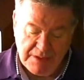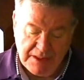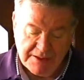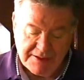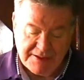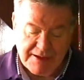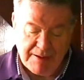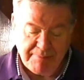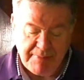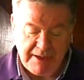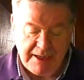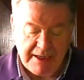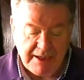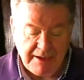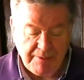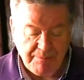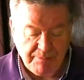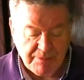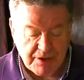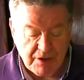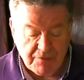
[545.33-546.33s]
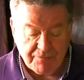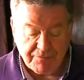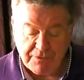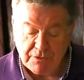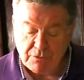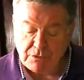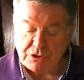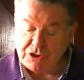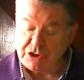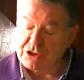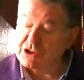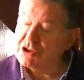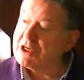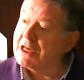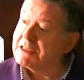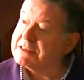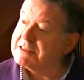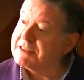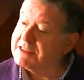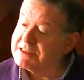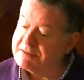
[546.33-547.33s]
Tamir, a future
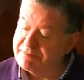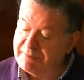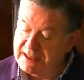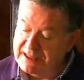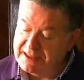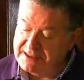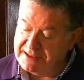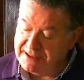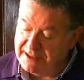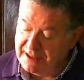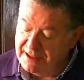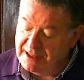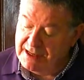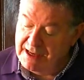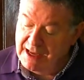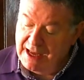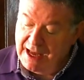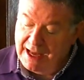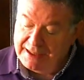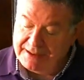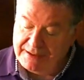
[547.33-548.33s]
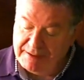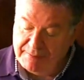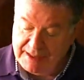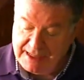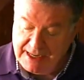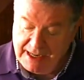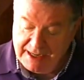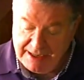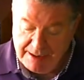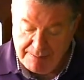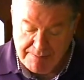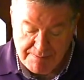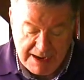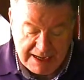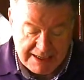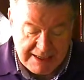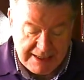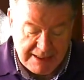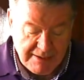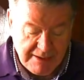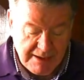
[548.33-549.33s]
justice minister under Menachem
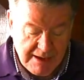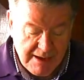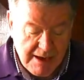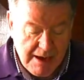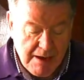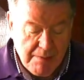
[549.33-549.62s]
Begin,